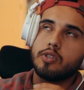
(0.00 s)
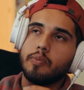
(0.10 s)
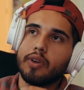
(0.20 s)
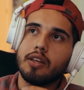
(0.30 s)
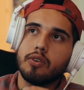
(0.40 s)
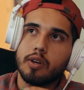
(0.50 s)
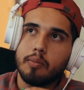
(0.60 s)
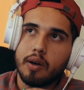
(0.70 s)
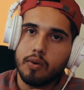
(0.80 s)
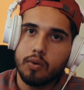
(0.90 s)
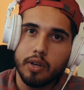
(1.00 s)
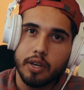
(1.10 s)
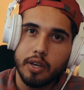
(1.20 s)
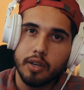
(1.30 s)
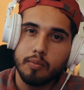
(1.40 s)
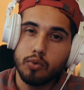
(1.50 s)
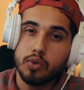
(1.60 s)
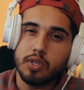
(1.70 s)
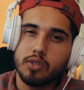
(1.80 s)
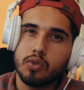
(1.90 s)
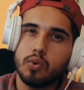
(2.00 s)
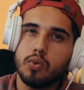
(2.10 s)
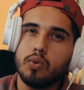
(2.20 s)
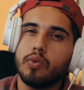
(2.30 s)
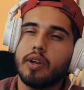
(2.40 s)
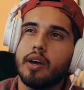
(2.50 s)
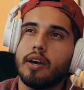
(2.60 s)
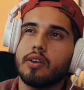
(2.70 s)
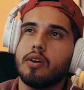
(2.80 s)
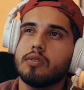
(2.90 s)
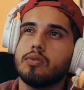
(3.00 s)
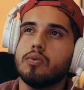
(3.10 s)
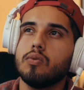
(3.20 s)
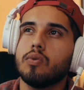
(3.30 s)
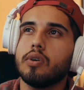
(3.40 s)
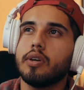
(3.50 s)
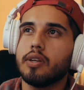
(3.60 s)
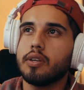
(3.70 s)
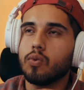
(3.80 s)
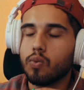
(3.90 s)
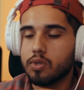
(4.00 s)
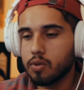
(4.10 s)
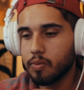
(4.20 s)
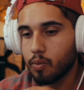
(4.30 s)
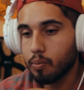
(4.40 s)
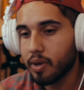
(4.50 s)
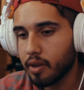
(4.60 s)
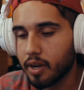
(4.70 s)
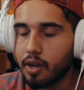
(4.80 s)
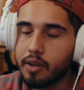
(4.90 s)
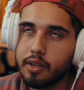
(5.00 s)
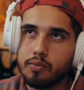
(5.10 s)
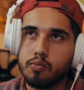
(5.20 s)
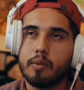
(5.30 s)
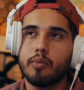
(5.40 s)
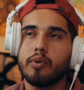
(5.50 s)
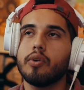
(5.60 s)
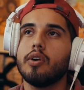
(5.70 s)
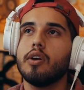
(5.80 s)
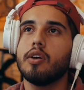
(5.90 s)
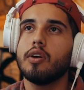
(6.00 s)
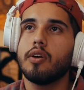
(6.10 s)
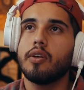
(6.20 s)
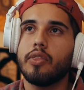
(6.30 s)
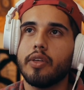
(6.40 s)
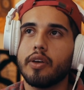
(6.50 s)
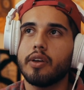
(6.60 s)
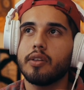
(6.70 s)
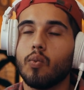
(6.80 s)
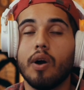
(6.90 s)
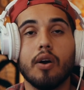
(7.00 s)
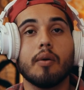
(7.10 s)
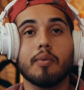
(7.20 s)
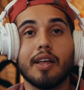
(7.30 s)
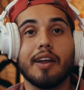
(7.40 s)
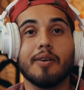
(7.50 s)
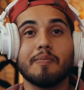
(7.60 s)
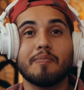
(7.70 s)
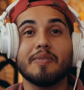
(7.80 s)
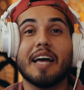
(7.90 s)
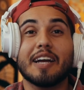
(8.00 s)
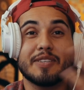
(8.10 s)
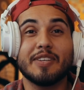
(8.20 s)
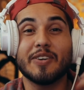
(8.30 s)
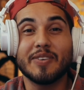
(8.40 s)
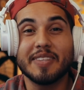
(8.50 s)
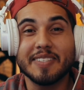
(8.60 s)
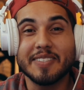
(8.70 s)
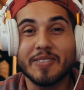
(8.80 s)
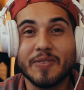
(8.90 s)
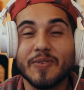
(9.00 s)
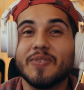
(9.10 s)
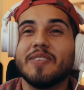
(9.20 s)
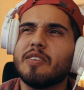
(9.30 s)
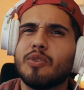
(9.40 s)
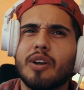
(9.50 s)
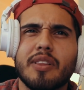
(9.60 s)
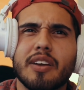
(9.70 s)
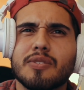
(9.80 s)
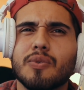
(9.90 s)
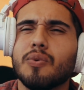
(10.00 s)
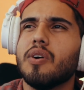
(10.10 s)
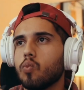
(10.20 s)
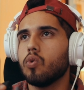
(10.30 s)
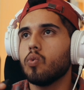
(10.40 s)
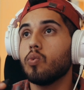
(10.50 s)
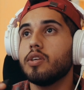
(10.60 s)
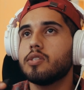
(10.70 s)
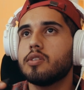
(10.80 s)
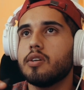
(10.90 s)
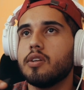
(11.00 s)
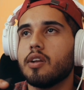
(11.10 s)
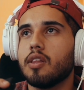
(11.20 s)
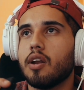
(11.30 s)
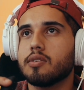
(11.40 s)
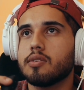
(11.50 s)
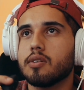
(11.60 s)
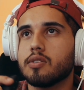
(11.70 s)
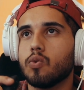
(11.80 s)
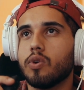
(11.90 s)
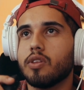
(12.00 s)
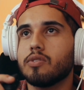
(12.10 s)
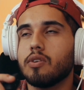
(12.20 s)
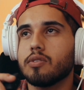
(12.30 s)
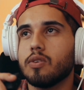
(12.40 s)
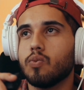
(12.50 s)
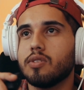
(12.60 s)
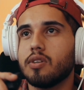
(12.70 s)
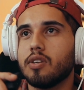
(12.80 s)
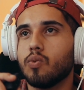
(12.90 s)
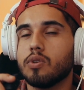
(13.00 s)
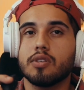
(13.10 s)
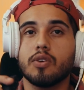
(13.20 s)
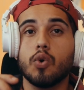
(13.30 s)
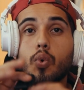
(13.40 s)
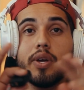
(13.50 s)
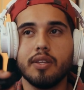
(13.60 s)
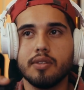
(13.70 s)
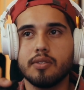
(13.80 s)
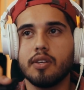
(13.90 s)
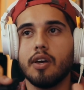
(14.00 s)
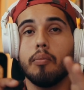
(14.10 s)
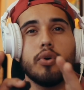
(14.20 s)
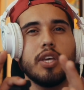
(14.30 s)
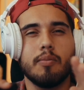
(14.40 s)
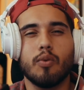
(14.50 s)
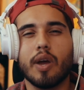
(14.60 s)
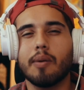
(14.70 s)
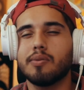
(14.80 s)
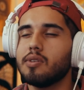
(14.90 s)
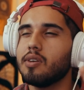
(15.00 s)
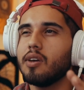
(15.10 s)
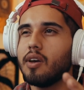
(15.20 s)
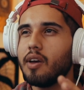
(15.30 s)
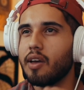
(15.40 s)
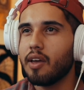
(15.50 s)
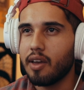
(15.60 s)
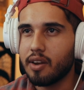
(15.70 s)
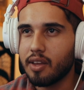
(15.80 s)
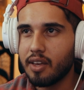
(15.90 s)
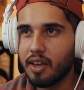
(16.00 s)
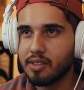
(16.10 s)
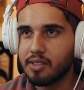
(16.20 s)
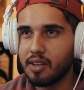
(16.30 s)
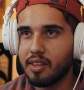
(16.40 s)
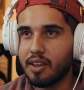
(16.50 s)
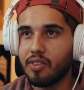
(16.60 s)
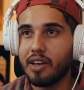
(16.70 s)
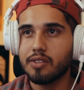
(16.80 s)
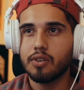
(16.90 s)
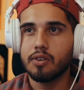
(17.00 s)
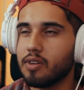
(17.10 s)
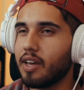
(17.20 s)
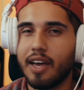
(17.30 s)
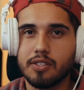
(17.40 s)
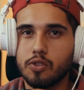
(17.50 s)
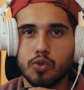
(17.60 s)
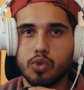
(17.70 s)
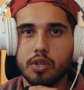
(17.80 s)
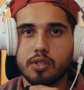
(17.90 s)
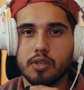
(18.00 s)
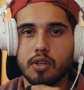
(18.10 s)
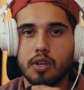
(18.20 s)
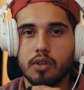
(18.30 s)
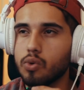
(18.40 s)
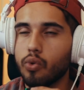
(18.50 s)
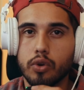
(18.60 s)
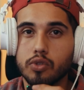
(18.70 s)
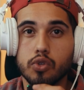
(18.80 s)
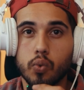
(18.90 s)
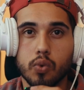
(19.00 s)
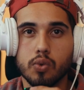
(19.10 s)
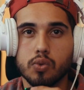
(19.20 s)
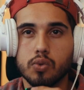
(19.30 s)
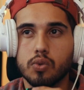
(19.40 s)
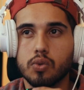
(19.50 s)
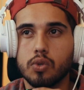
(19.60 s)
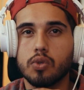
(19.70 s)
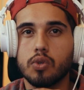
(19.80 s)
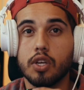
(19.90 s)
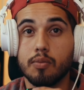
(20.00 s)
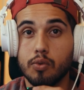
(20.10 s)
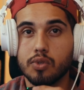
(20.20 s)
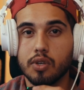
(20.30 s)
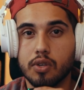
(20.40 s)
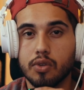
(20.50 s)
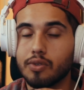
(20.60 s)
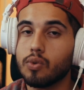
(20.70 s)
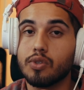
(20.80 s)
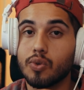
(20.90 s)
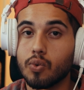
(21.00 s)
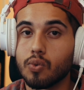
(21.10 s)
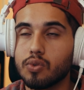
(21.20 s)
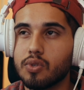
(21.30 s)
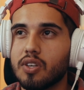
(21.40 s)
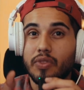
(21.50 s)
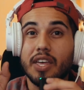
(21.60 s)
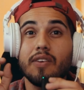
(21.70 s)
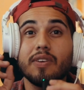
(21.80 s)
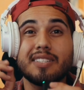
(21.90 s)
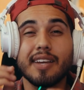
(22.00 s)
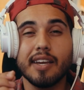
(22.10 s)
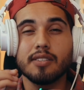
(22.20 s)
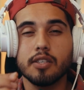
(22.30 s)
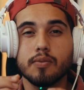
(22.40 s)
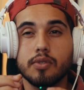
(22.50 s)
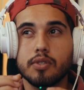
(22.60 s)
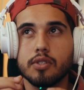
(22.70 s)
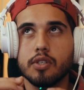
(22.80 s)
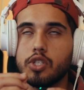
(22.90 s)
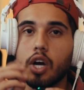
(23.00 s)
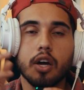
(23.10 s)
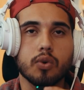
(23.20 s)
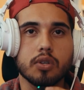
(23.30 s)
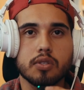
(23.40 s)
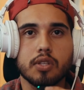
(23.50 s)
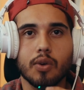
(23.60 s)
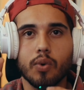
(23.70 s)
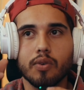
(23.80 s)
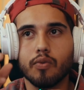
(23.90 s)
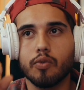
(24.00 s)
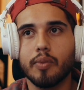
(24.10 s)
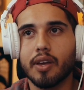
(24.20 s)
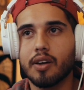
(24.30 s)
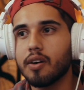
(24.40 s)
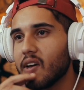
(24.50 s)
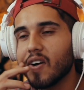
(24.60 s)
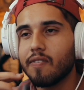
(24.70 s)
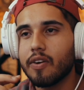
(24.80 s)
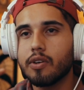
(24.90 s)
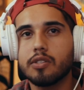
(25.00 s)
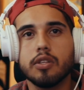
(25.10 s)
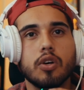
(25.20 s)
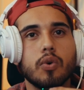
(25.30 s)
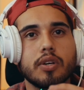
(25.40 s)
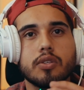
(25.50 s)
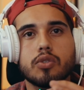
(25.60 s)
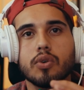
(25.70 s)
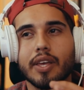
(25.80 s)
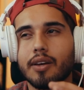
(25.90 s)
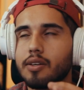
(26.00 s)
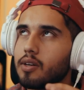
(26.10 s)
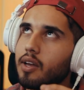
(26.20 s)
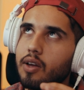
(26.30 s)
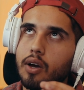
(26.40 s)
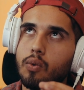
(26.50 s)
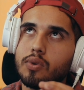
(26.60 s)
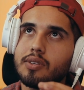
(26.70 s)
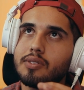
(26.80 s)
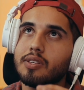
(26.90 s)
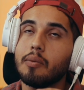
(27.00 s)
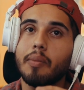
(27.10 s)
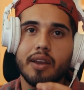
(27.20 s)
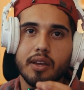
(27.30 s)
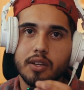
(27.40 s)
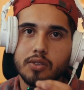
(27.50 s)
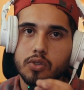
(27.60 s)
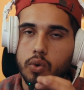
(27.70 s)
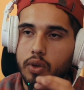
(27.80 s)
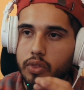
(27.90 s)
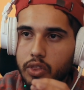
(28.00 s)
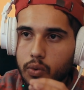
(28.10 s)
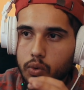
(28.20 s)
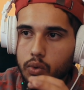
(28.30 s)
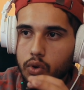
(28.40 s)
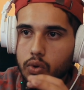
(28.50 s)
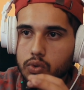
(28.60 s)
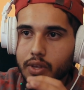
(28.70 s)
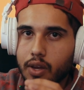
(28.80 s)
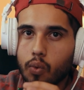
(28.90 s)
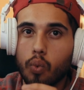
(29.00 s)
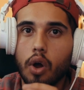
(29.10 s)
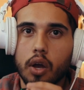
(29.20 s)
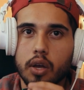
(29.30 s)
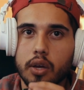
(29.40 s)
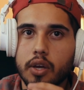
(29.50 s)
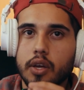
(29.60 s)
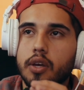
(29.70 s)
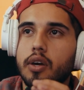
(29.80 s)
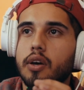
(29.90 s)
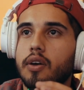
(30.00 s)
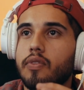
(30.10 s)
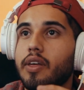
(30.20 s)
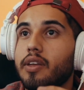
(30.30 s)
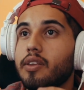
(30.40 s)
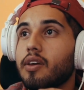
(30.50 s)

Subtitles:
Something I learned about a music school that I had gone to, and it was something big, and I remember thinking, wow, I'm glad I actually learned this in school, even though I don't like school. Well, we studied a lot of songs, and one of the songs that we studied was Queen's Bohemian Rhapsody, and he had said that in that song it has no structure, so there's no rules in music, there's only tools. They even changed up genres. They went from like a very slow intro, like I would say cinematic intro, and then they would go to like a rock, and then